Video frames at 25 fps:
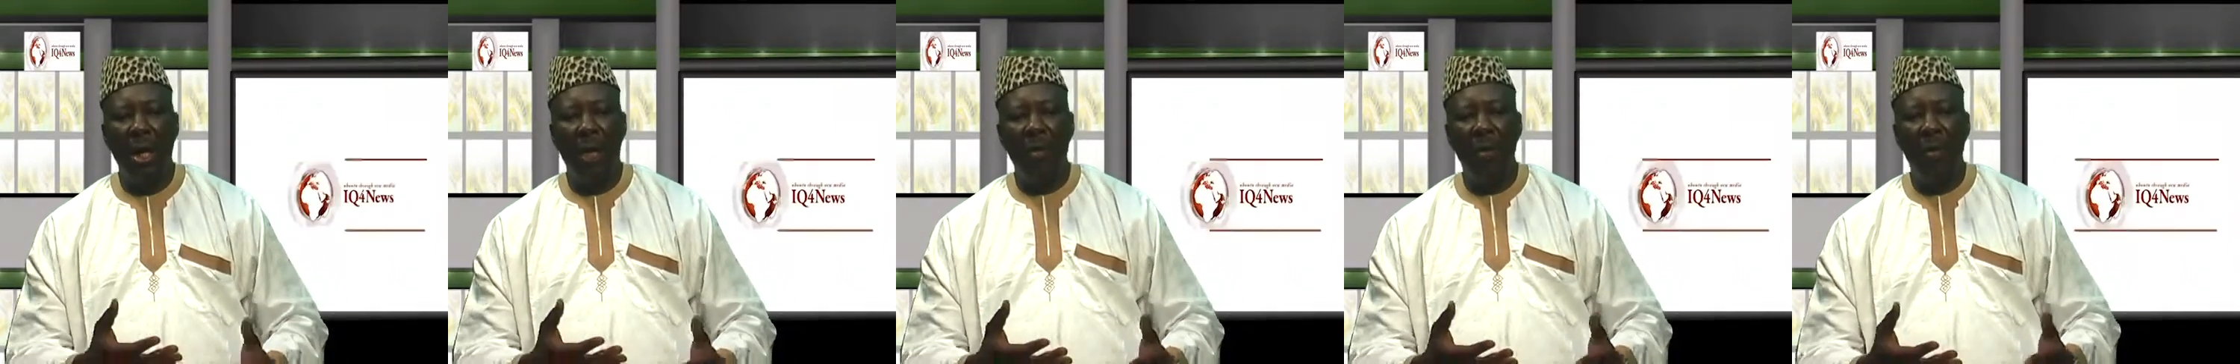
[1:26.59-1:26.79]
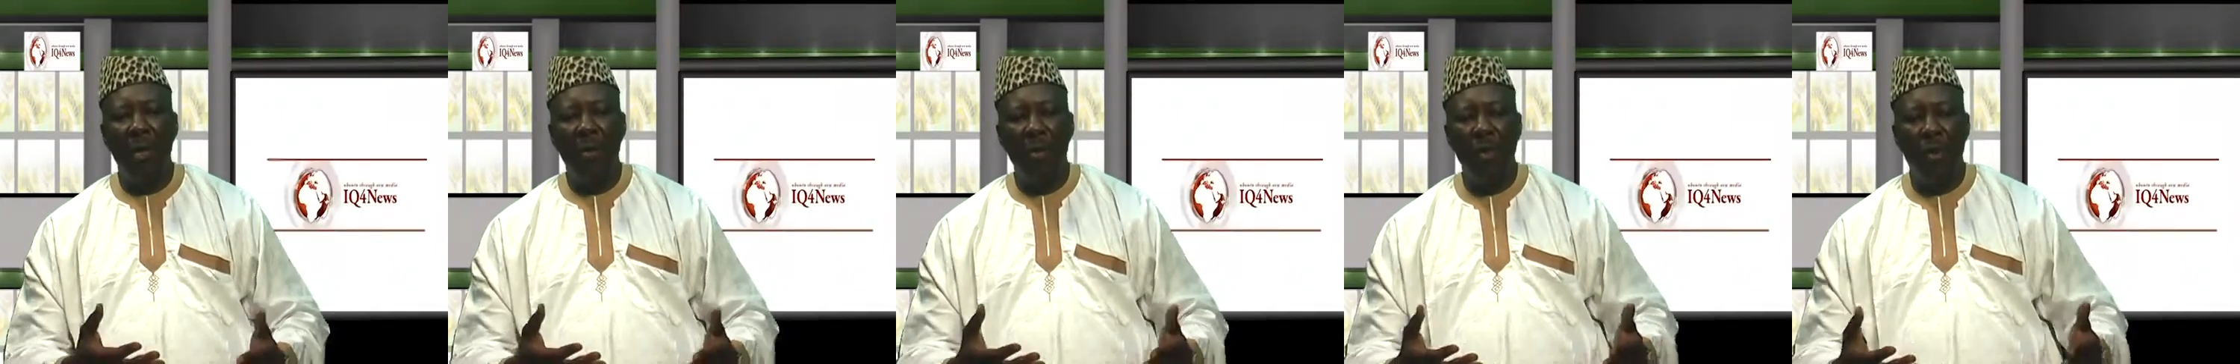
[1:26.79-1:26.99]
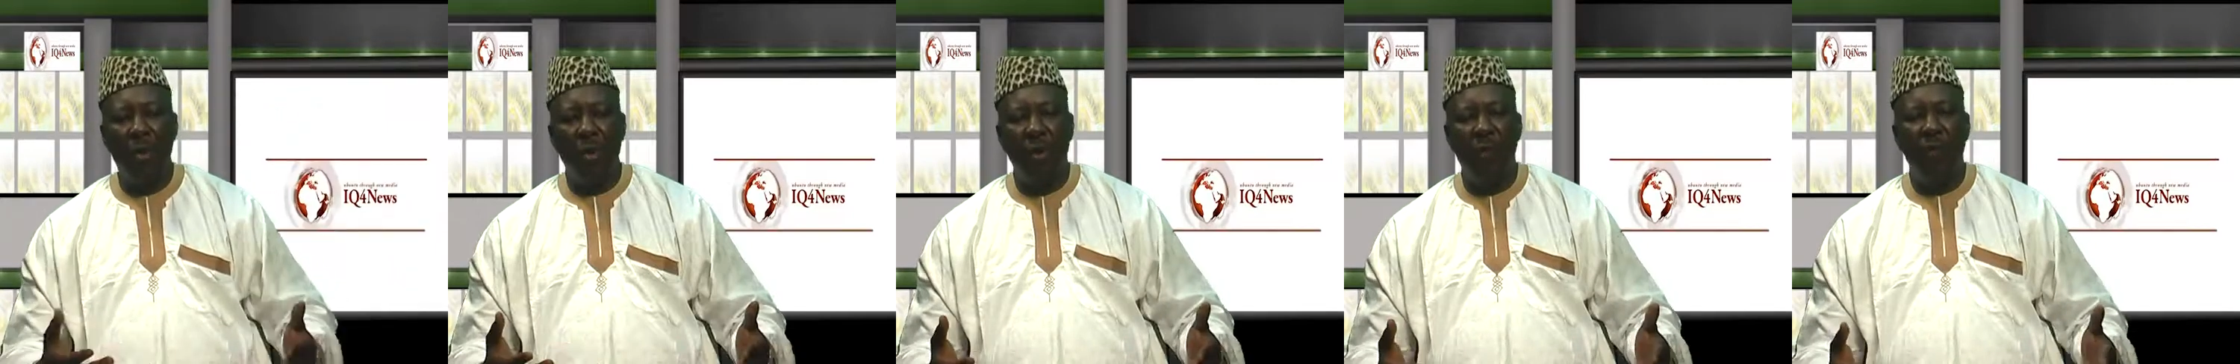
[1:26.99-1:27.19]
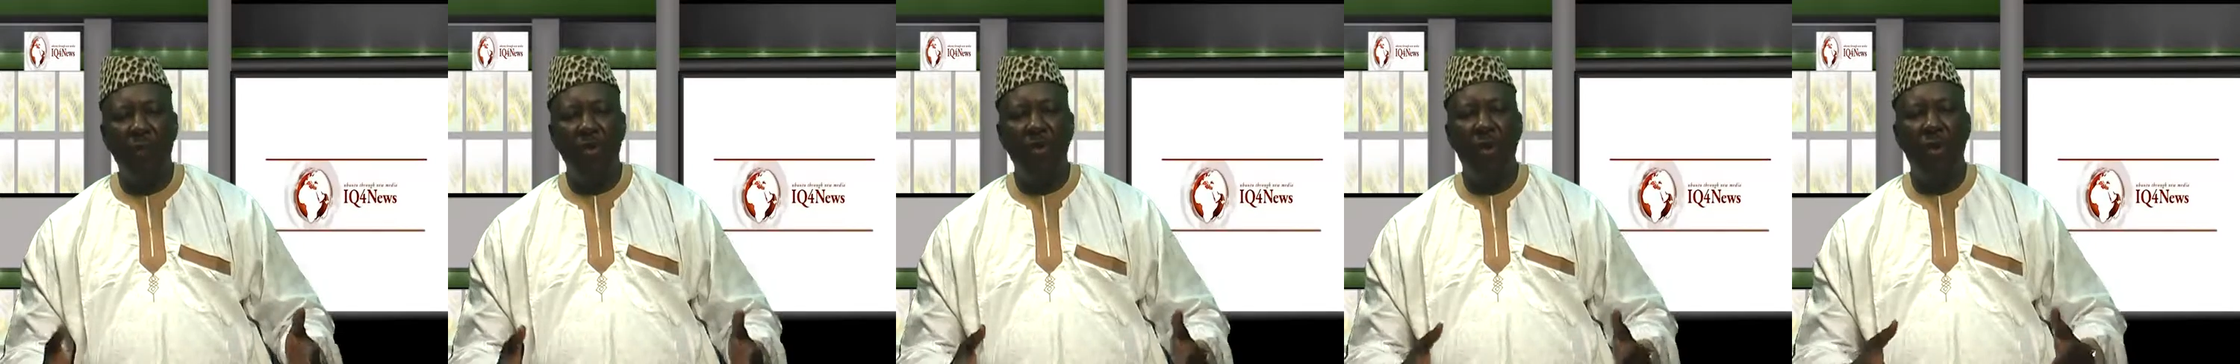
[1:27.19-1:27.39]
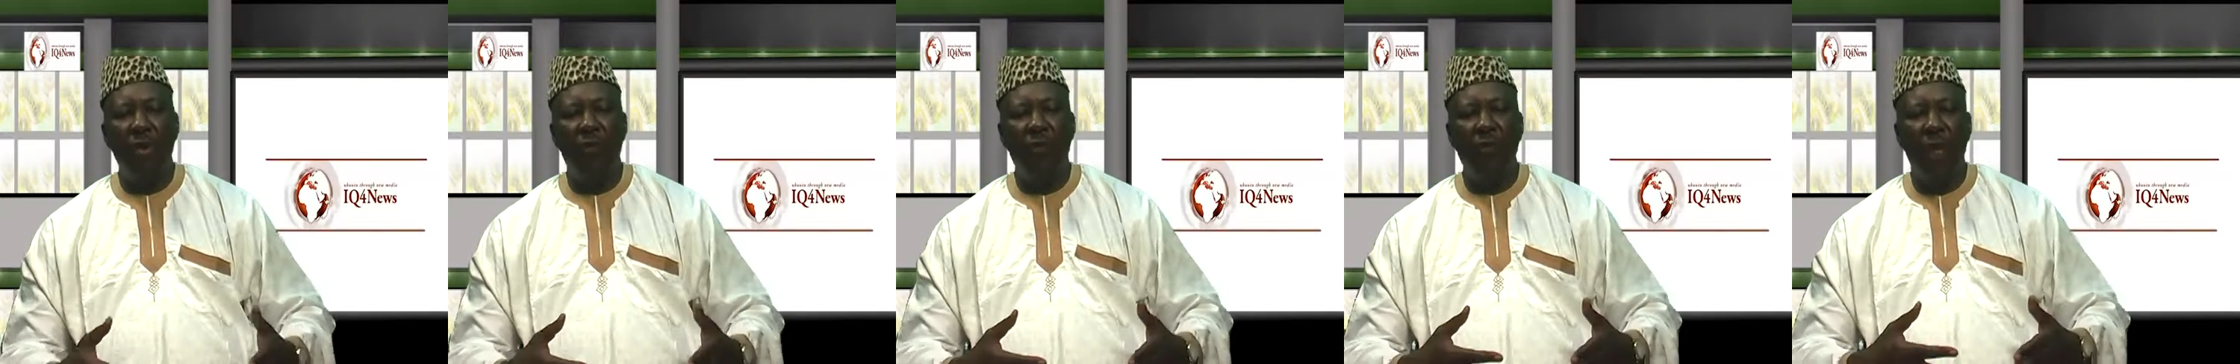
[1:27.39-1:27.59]
maybe
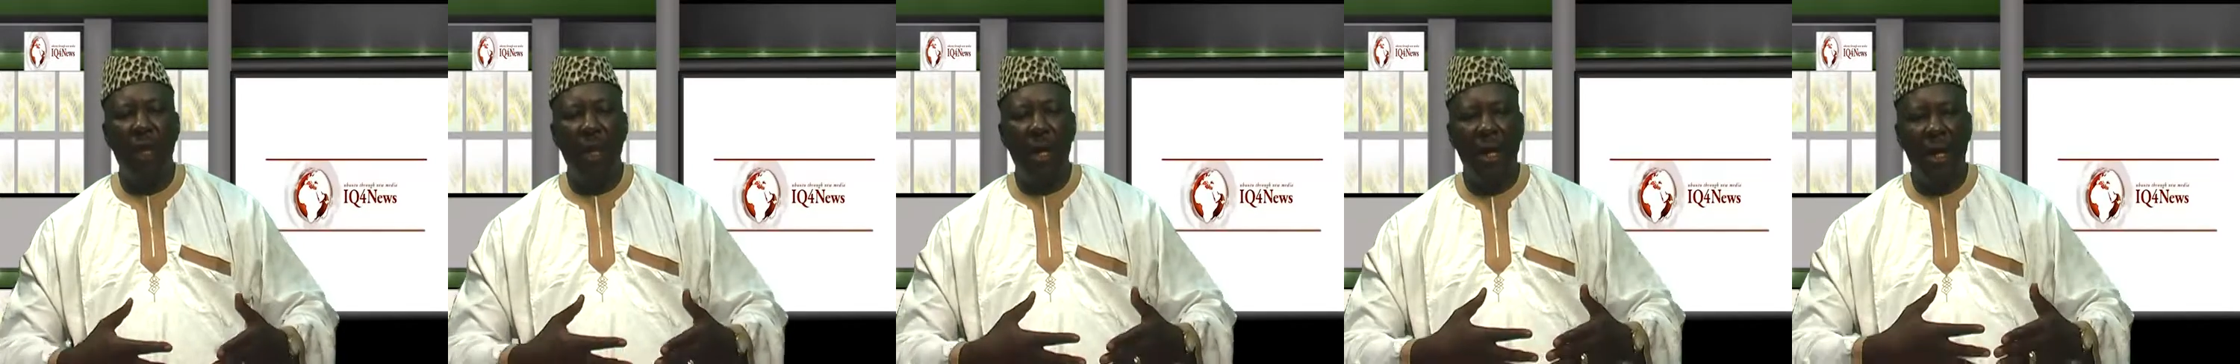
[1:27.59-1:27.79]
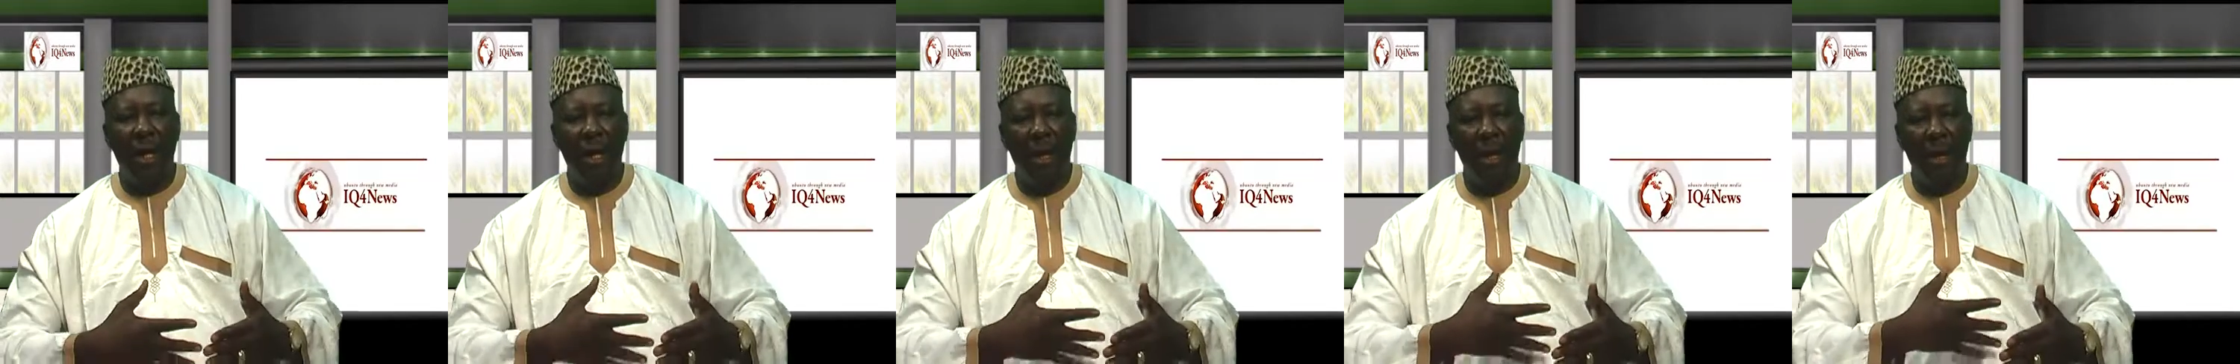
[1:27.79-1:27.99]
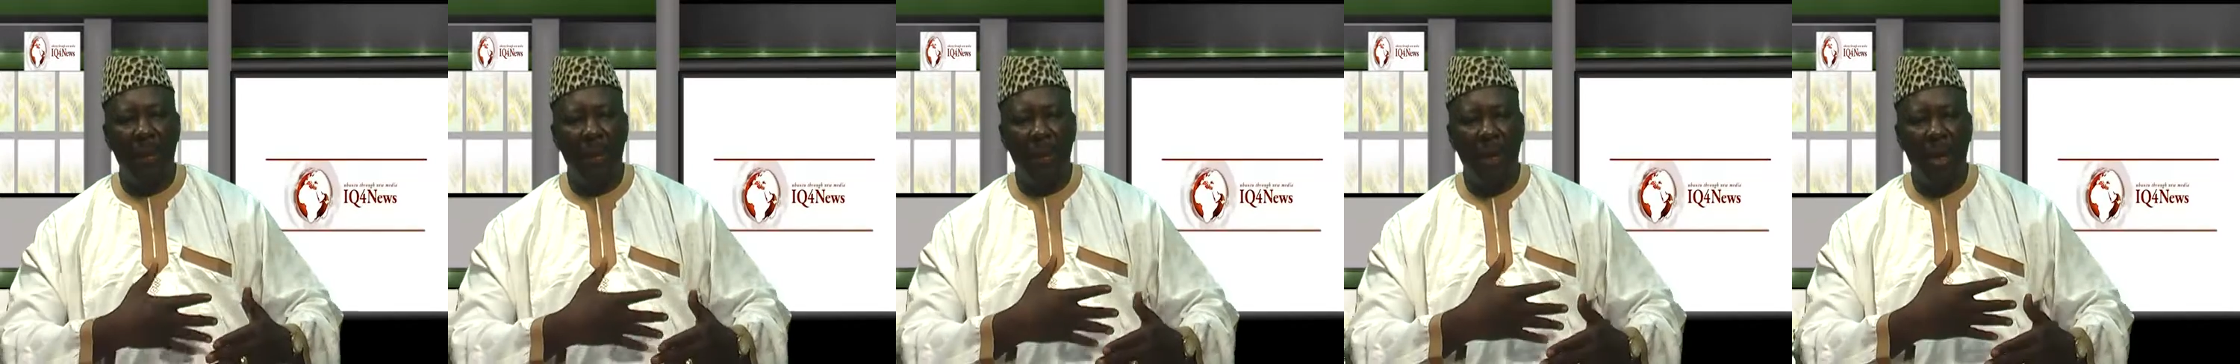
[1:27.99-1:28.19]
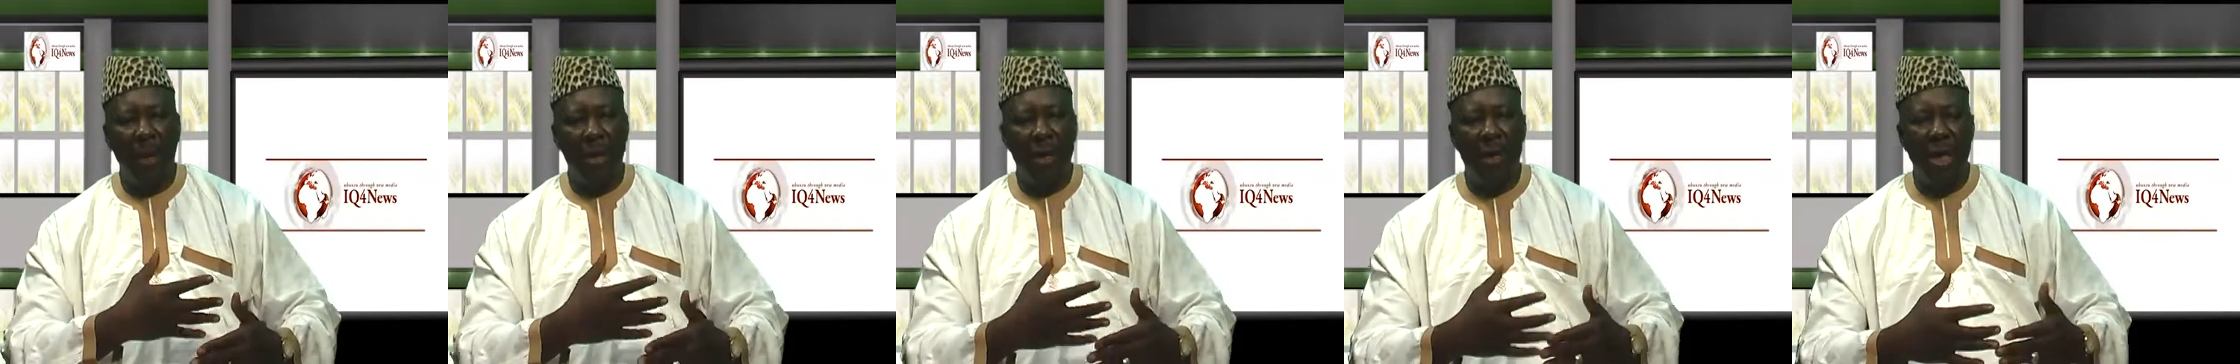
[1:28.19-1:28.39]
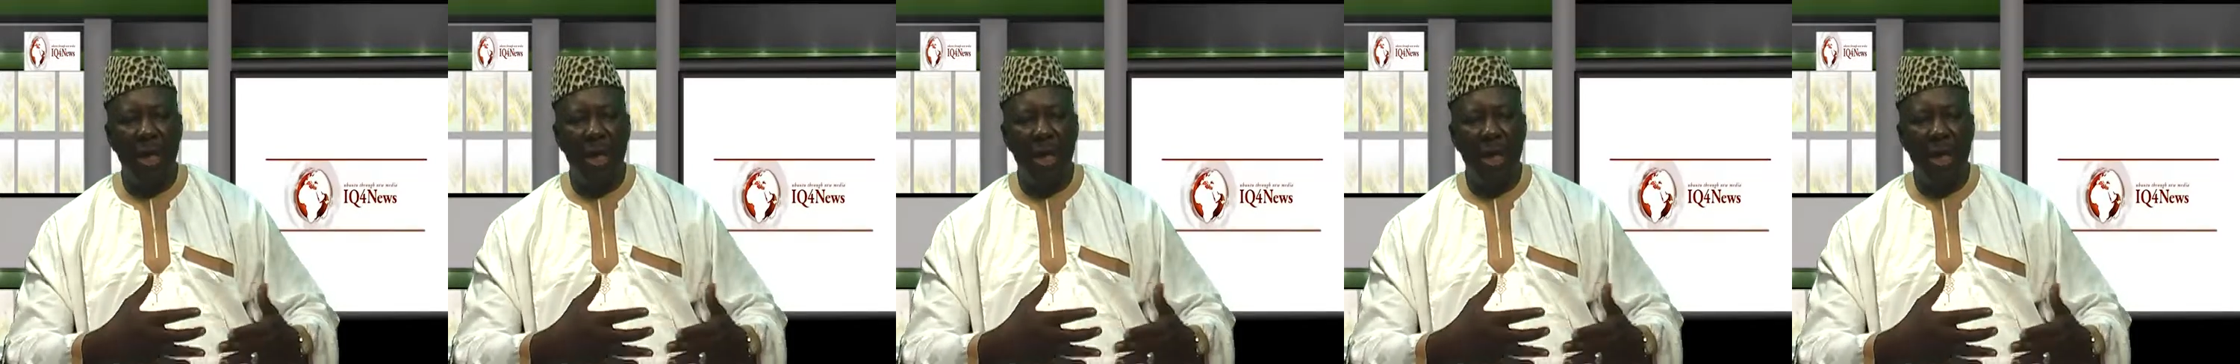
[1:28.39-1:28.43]
provision of